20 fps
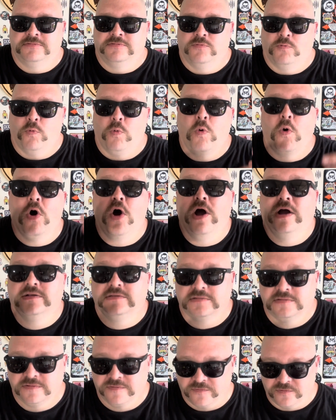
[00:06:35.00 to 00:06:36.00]
want
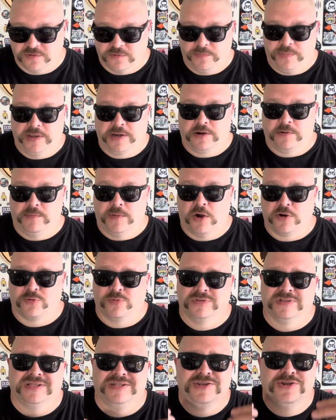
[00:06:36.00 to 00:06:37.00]
for the bigger motor,
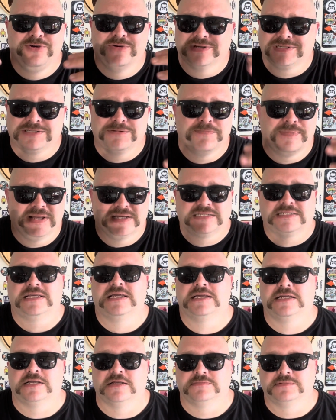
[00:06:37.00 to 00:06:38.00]
when the newest and best
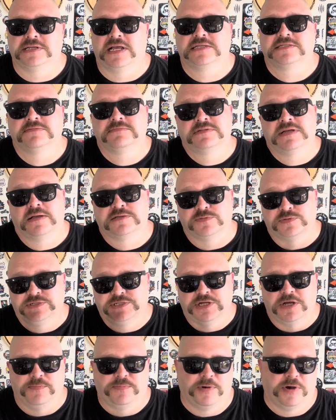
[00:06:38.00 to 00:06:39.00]
thing comes out, sometimes we
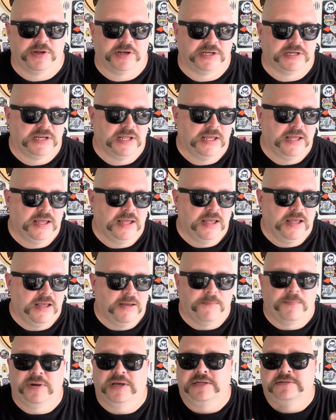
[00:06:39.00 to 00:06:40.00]
jump on it.
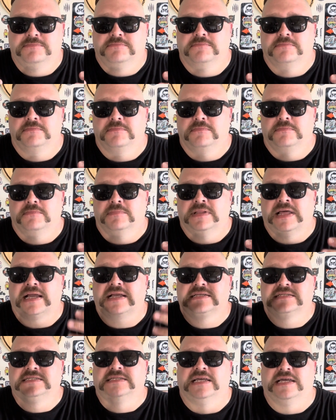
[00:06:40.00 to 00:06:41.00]
But like
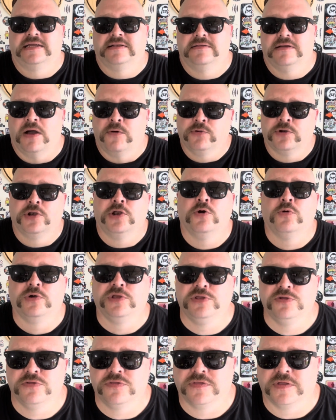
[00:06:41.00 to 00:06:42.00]
I said, I want to know what
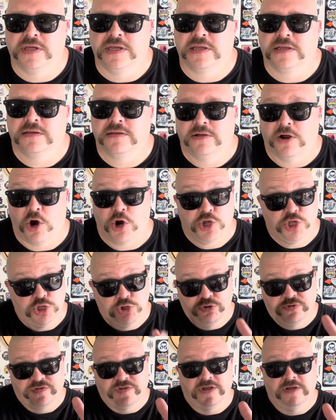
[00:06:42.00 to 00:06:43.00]
you think. Are
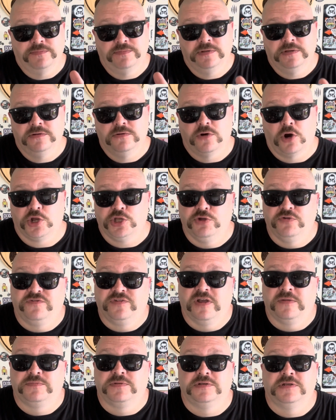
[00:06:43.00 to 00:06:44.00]
you tempted? Are you
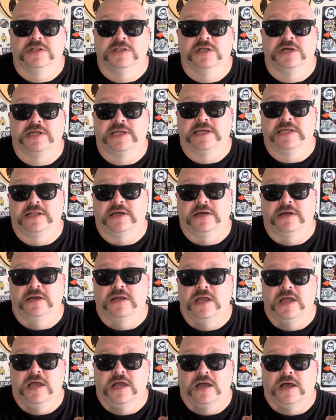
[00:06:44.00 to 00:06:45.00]
tempted to look at
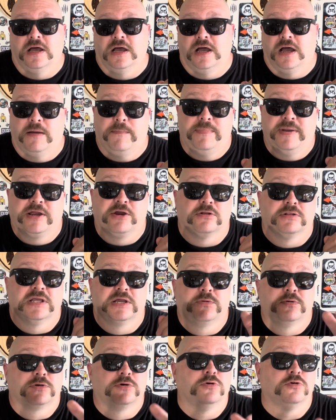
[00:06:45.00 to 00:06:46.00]
a bigger
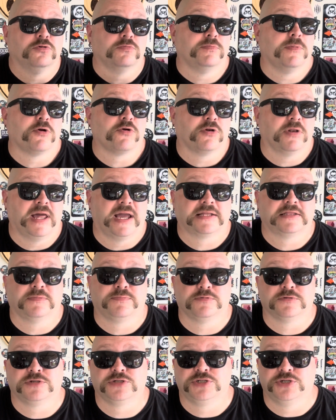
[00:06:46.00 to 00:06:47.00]
liquid cooled motor like the
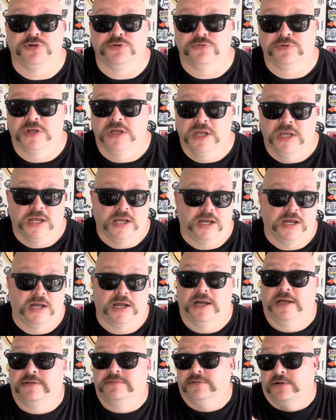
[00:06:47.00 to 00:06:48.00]
Pursuit?
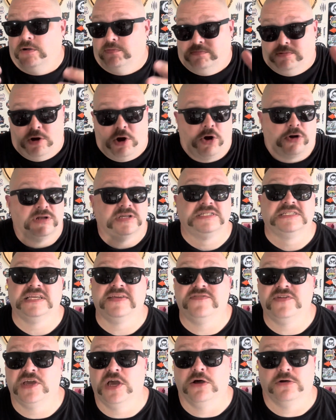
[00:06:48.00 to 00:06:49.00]
Harley
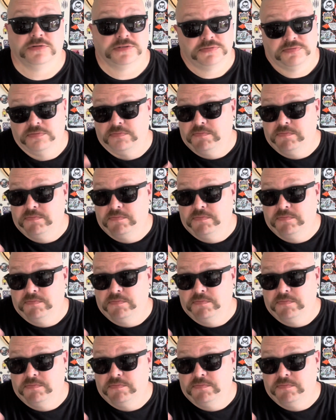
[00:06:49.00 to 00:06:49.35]
CVOs,